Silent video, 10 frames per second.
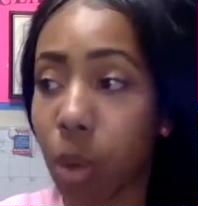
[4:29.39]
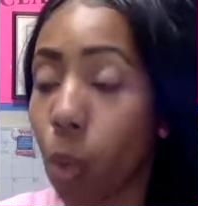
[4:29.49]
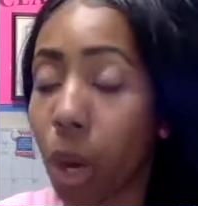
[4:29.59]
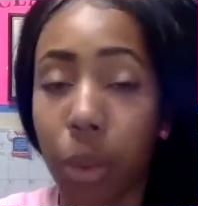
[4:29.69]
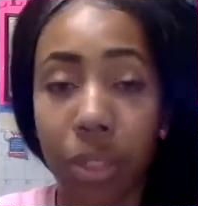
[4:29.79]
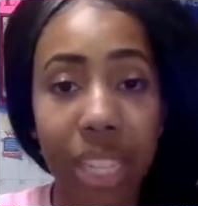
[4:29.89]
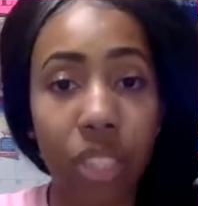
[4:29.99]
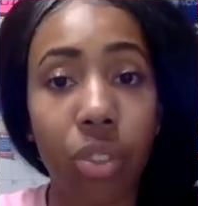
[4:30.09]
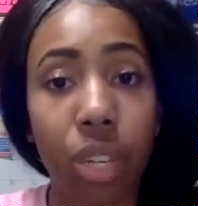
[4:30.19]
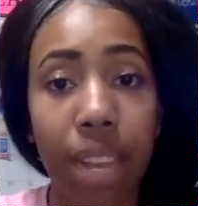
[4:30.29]
work with that
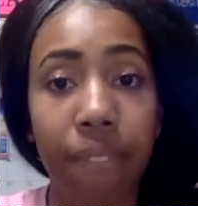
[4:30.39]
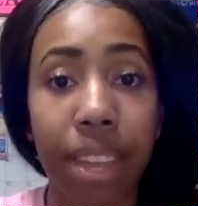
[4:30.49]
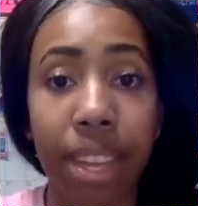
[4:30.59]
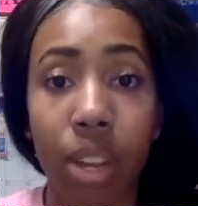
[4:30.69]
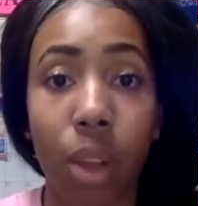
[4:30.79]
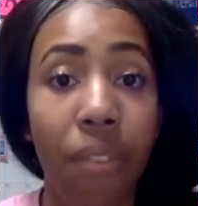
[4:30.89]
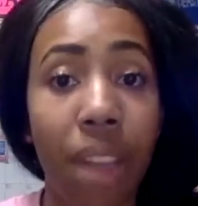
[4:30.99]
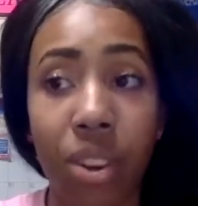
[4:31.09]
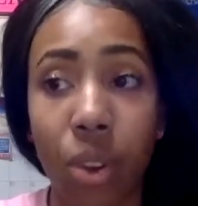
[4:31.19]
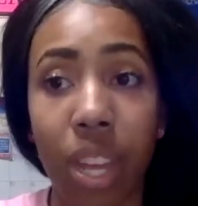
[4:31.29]
student if I
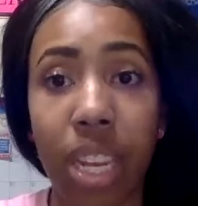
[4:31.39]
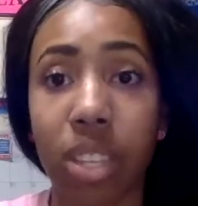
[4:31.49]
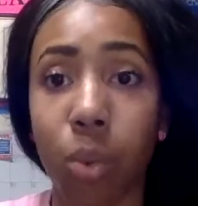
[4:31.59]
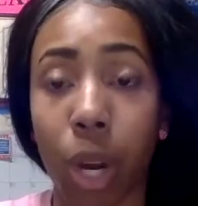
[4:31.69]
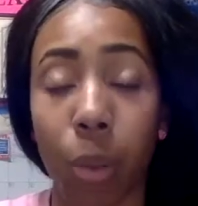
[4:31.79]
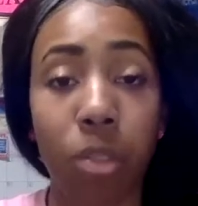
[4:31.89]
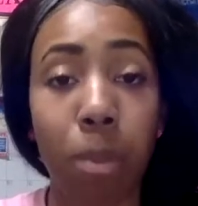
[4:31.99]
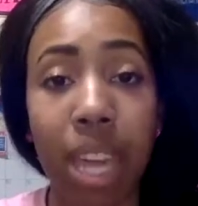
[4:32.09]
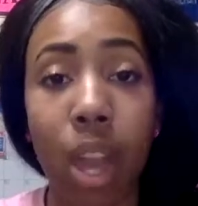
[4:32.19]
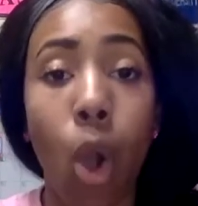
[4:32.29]
know they need to work with
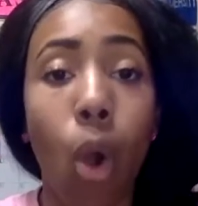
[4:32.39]
me,